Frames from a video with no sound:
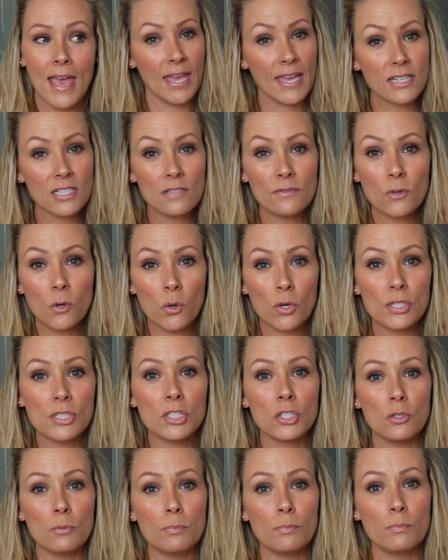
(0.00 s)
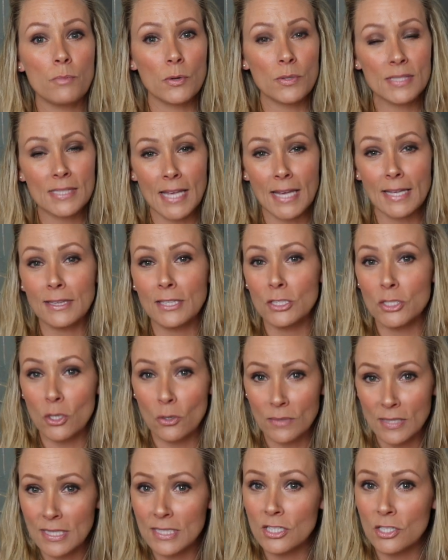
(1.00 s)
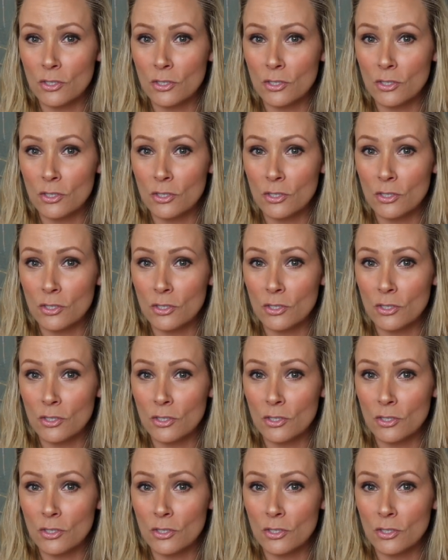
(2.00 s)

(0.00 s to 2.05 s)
And of course, you most likely don't need